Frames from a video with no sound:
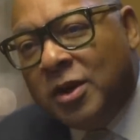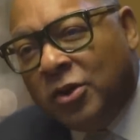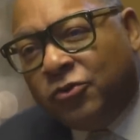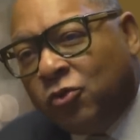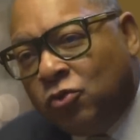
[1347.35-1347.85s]

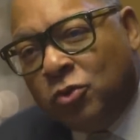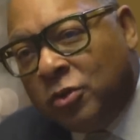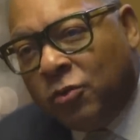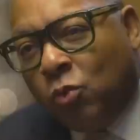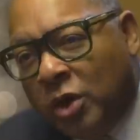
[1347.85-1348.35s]
and show you
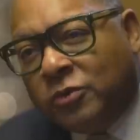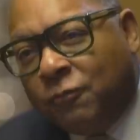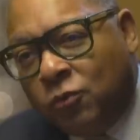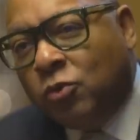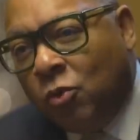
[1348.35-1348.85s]
another way to
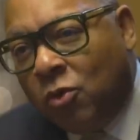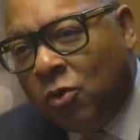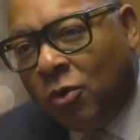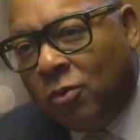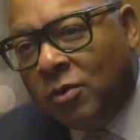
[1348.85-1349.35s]
view the
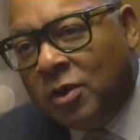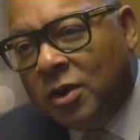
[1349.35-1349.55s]
world.